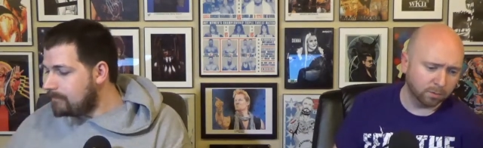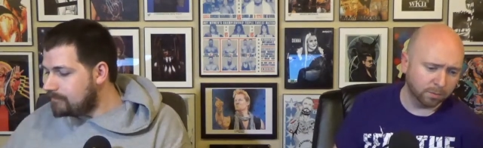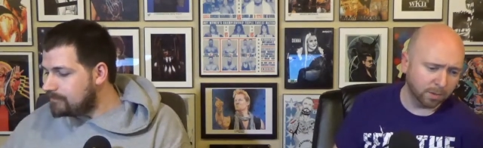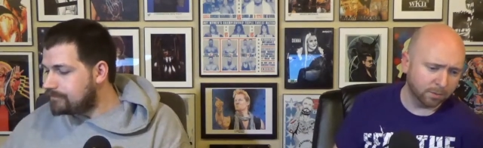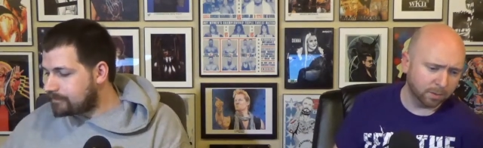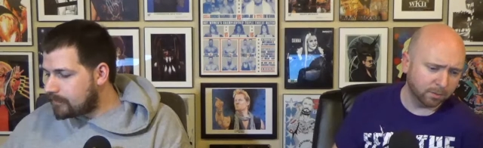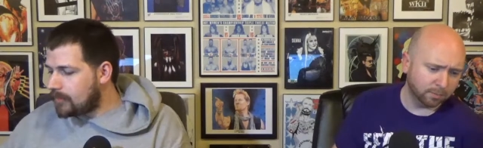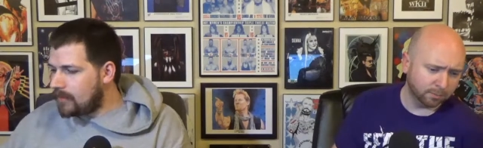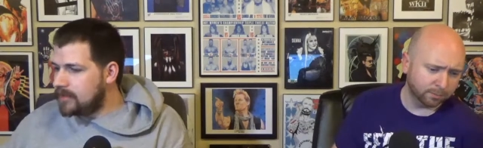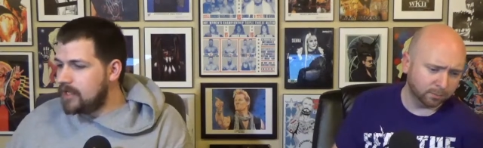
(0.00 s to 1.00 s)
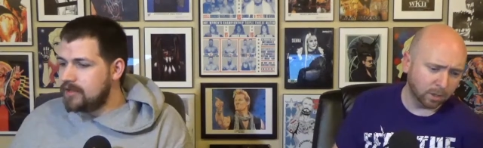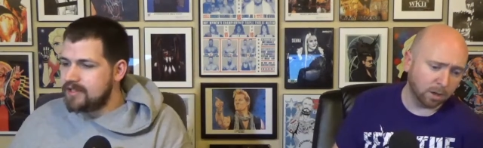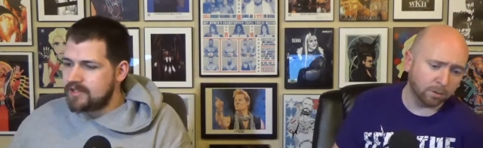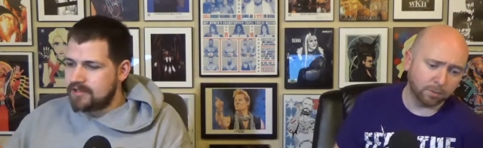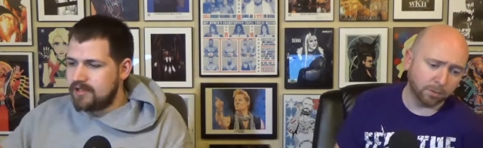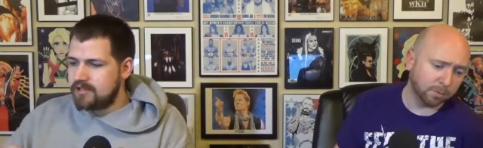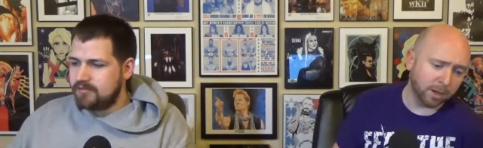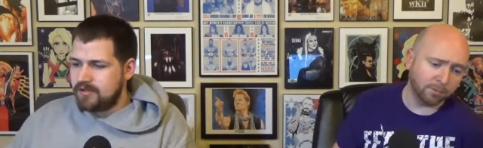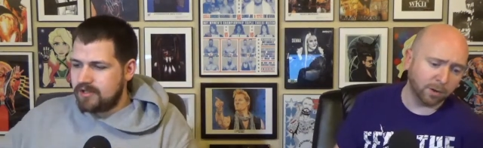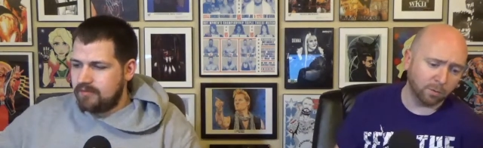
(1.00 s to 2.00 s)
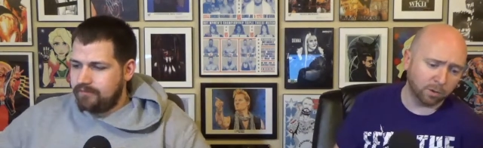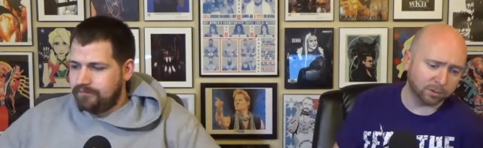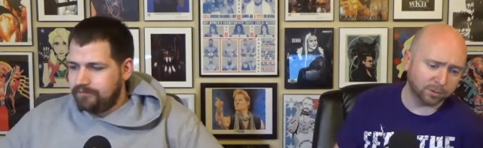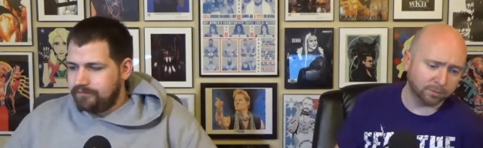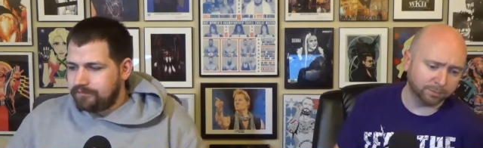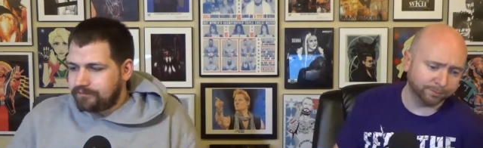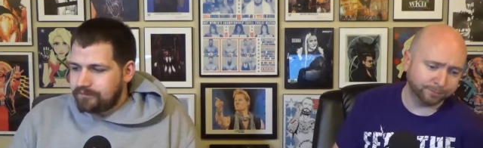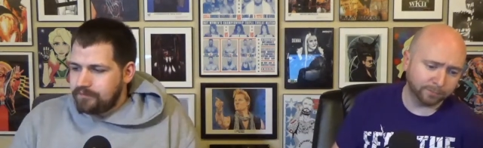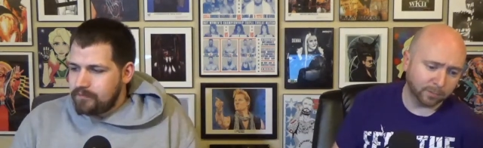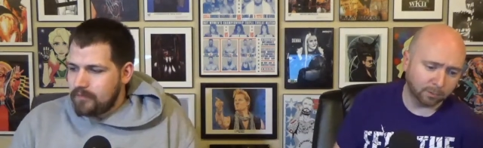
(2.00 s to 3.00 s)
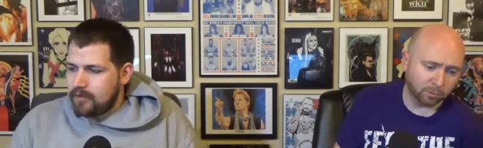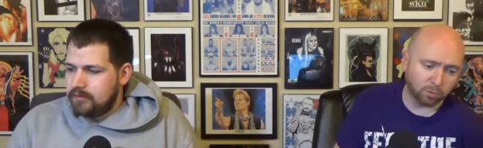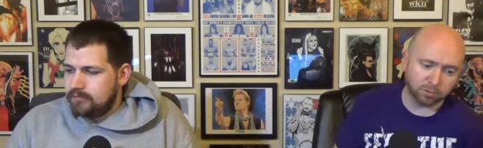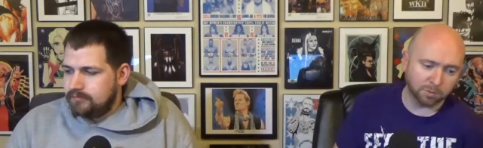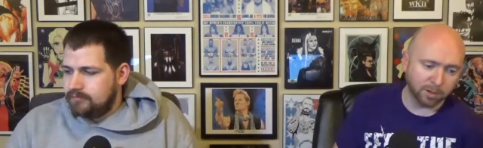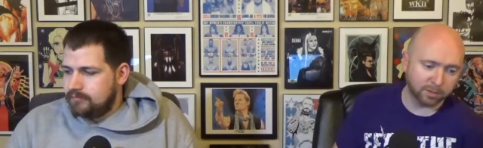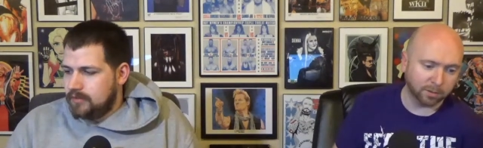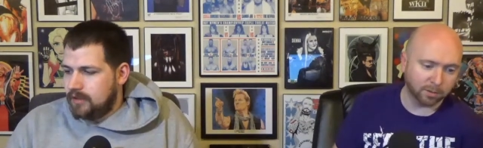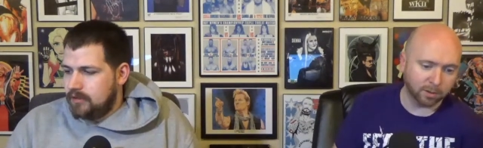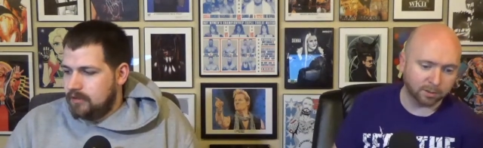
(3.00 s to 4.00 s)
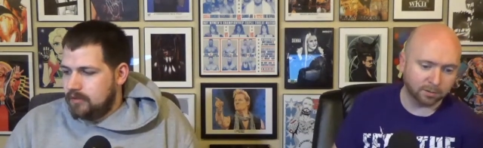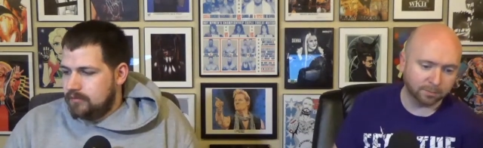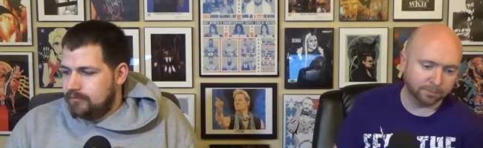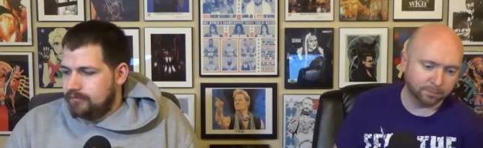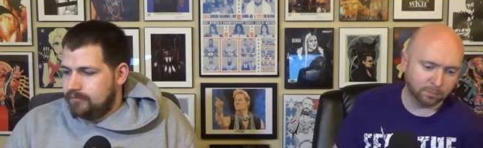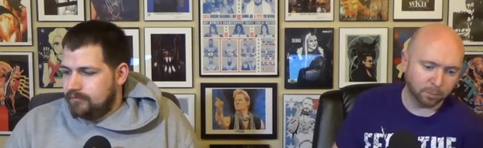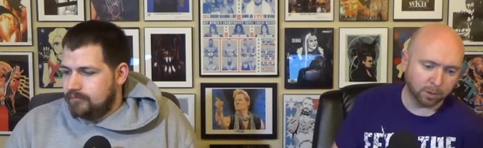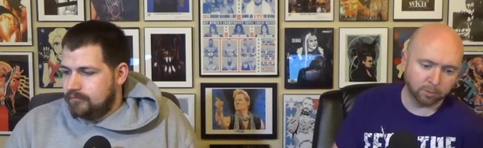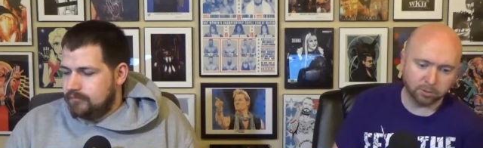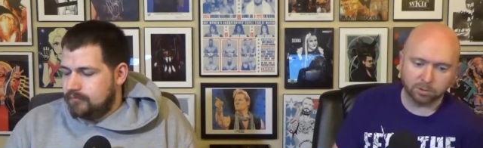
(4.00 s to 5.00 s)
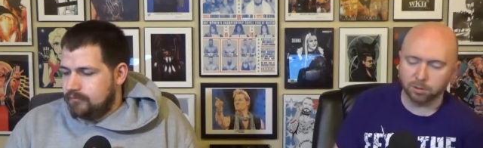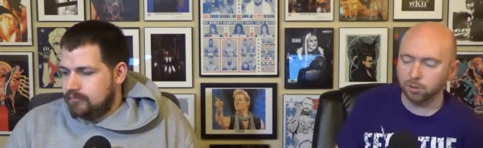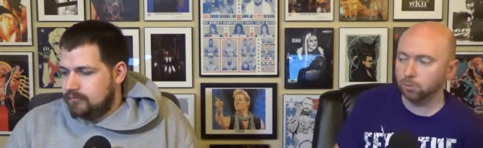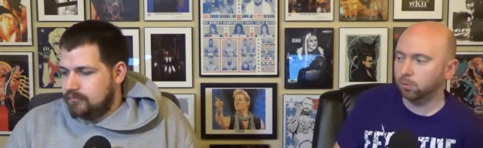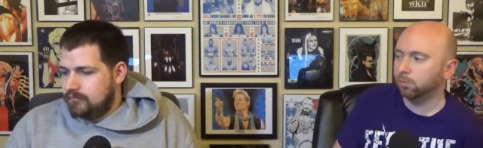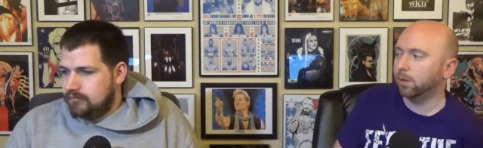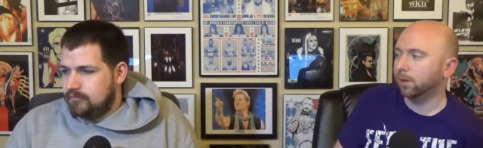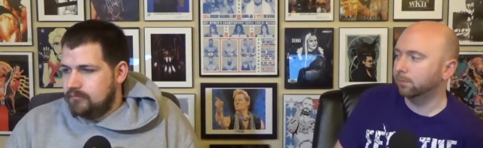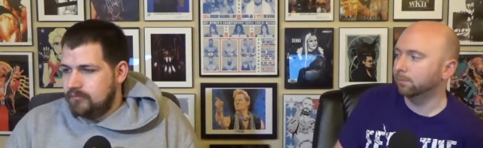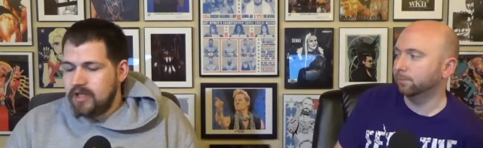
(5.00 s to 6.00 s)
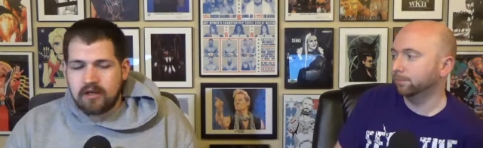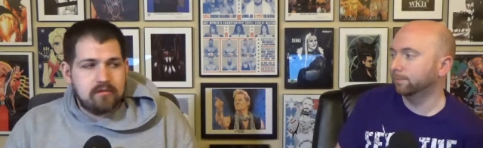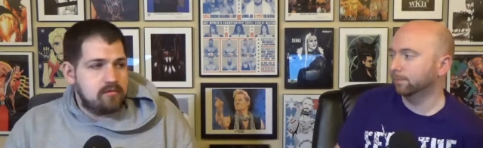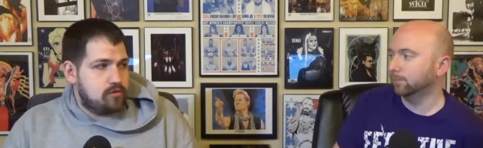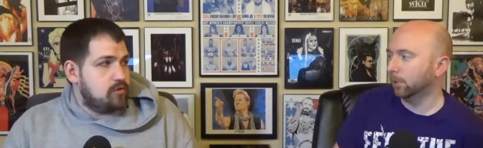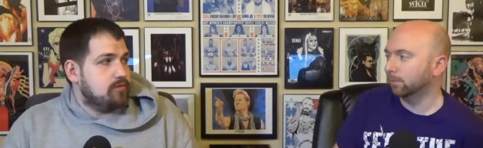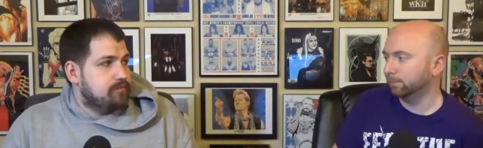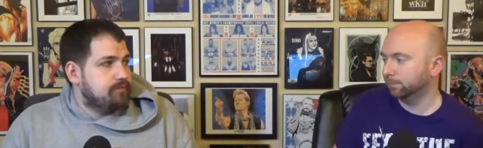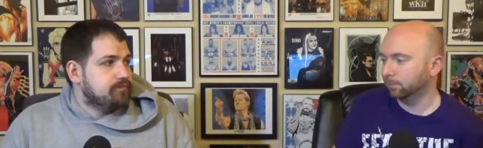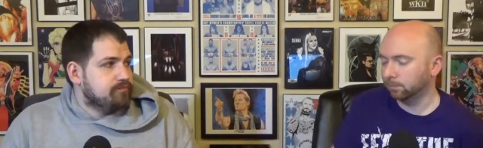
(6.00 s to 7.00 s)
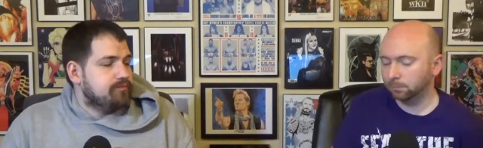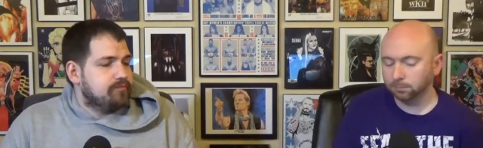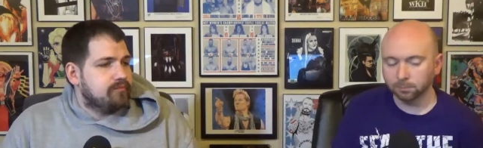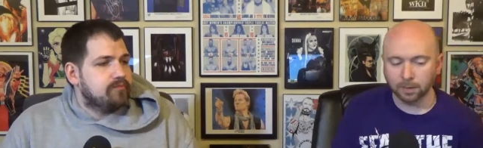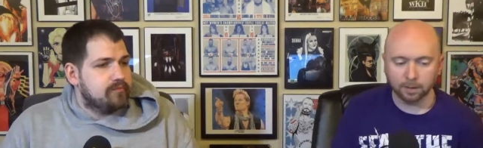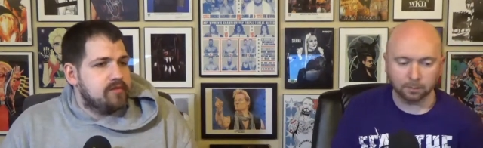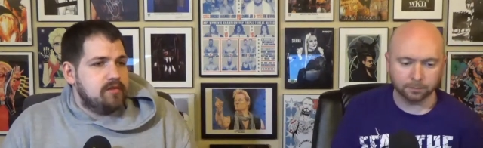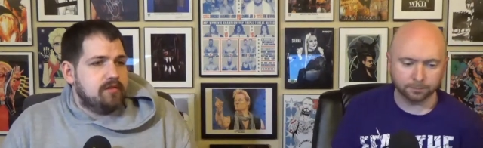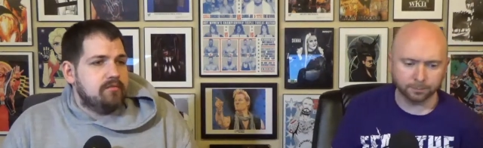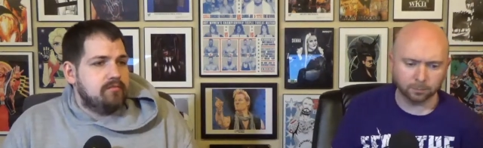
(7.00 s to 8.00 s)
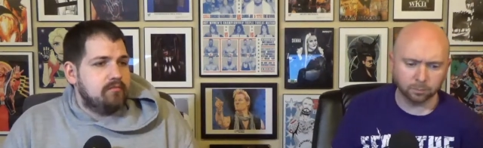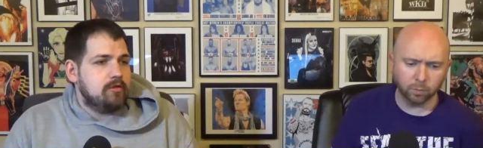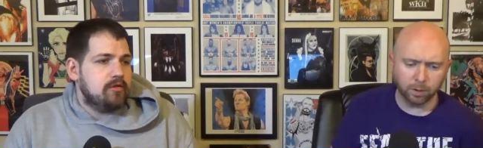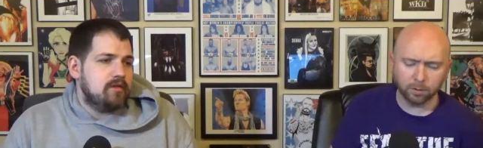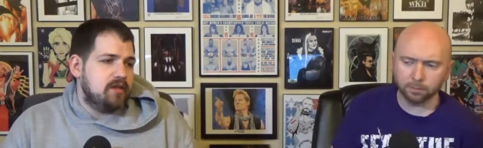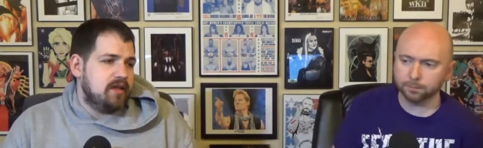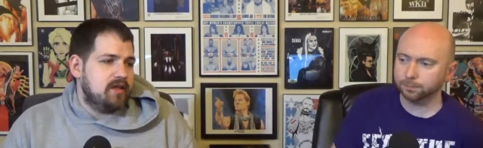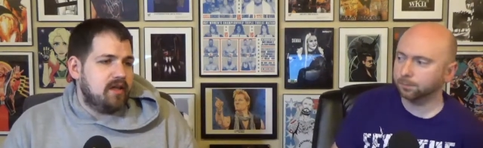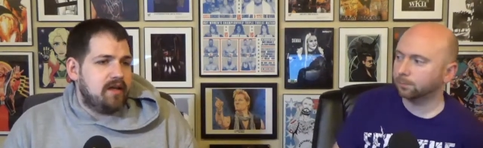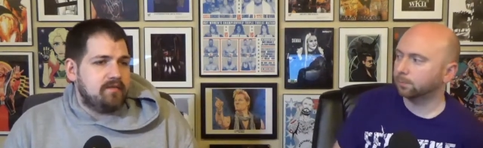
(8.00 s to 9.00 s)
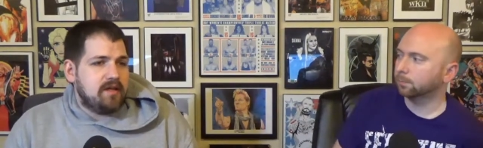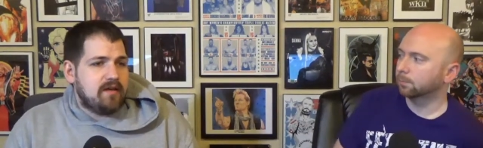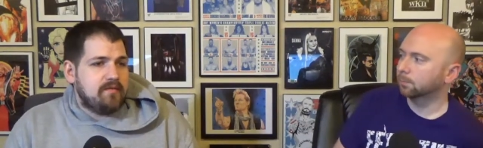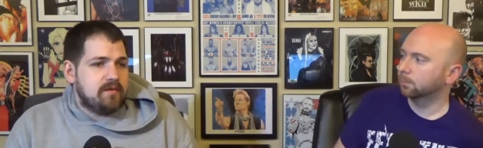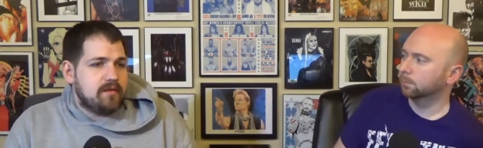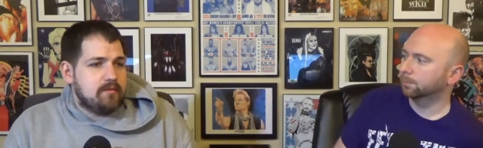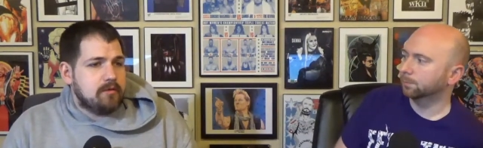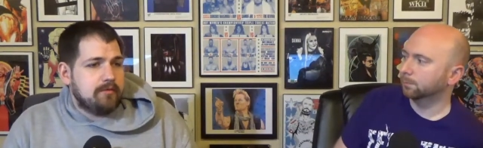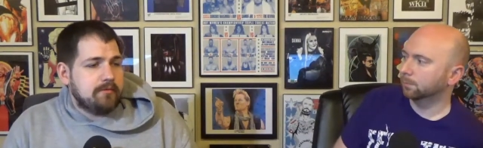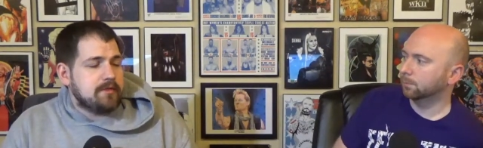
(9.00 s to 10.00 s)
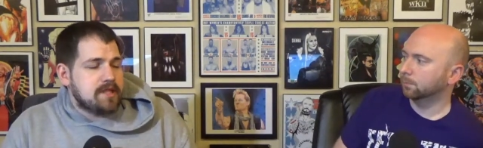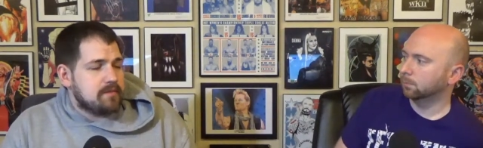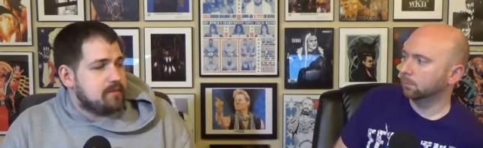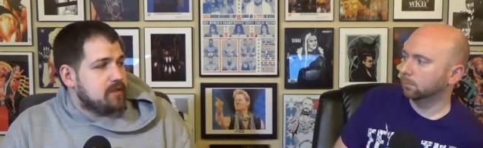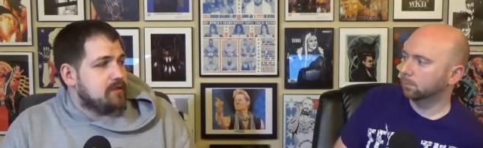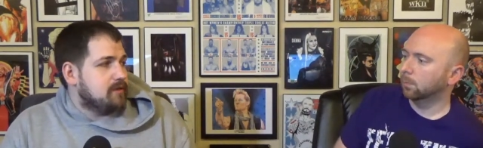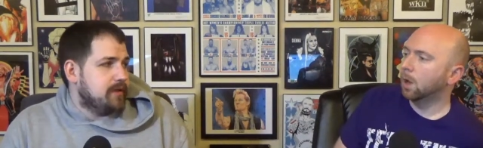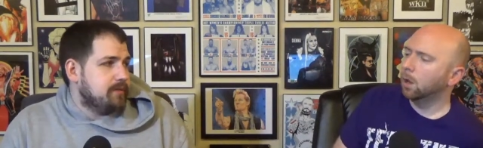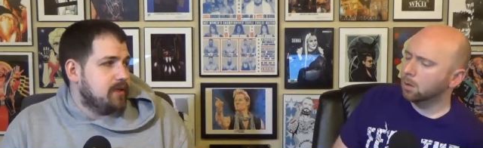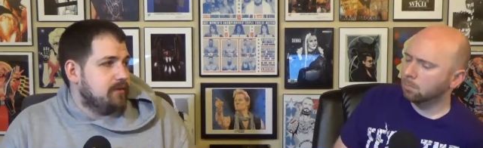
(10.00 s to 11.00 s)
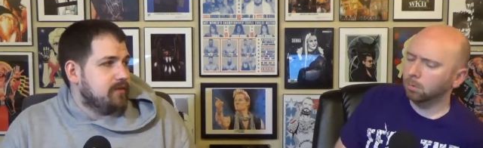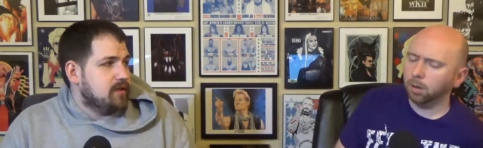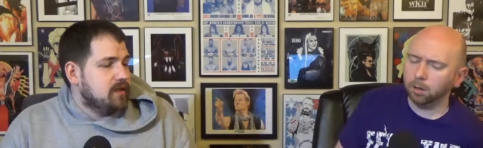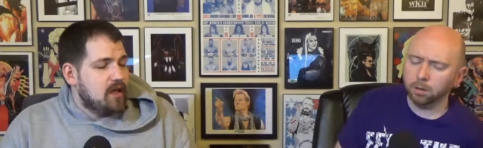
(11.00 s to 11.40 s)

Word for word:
Speaker 1: maybe. Yeah, no, this this was... event wasn't. That was all SmackDown guys, but it was the new New Day.
Speaker 2: Yeah, it's true. So, well, you're gonna have to have WWE champion in the main event, yeah, yeah,